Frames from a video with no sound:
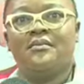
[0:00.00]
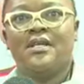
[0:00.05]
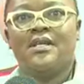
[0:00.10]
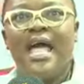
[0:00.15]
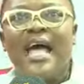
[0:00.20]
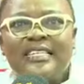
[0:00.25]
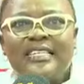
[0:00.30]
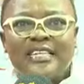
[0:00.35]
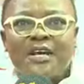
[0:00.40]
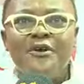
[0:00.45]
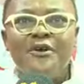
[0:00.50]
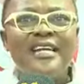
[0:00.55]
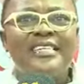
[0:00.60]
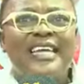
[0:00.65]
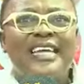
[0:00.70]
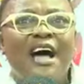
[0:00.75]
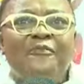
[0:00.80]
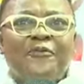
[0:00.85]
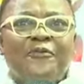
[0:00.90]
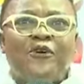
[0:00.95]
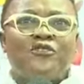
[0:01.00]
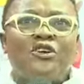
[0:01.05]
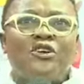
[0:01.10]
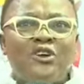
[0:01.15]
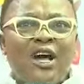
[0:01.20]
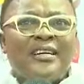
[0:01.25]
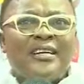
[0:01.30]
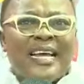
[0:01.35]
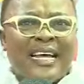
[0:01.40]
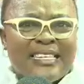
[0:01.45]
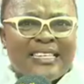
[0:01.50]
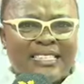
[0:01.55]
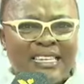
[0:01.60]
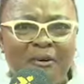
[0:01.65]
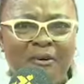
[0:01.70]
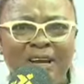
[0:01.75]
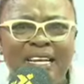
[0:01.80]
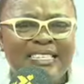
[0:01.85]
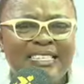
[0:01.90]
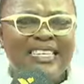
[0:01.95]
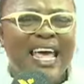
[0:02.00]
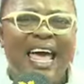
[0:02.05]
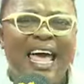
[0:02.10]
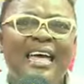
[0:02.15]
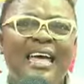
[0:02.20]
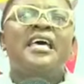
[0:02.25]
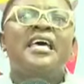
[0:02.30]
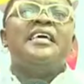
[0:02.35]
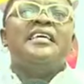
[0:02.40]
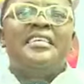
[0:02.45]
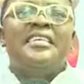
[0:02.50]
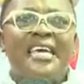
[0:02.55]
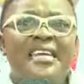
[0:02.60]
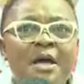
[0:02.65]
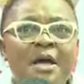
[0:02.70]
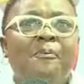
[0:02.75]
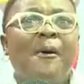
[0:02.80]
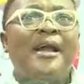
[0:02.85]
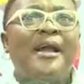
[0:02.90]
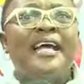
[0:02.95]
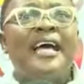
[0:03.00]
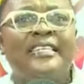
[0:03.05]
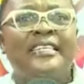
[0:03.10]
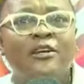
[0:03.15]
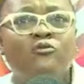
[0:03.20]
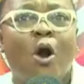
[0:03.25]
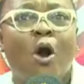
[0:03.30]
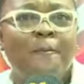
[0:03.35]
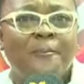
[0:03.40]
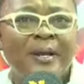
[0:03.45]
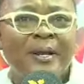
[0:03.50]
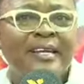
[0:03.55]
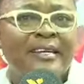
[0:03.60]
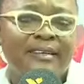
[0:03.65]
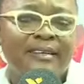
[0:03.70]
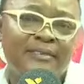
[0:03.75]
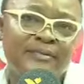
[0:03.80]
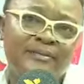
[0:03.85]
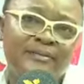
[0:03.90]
And to reshuffle no not necessarily say you ni penalty completely.